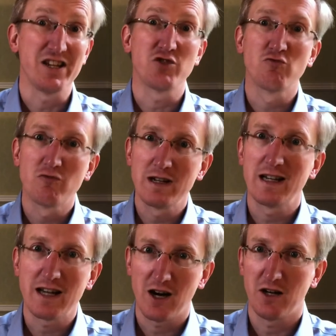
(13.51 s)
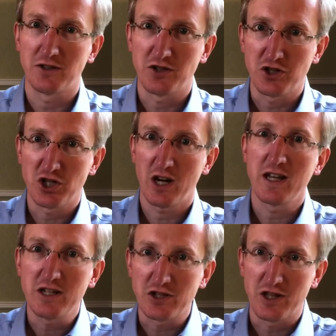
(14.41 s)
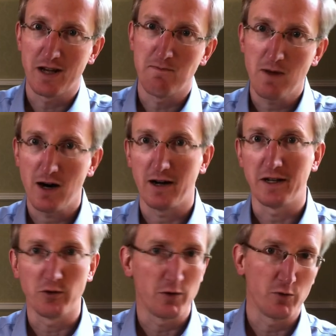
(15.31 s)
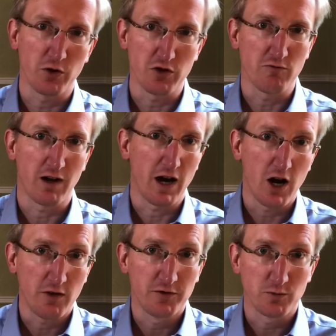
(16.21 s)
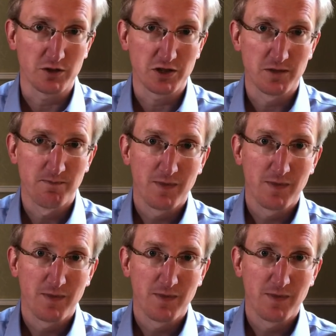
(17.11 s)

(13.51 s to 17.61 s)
it's really hard to change their mind with what you write afterwards.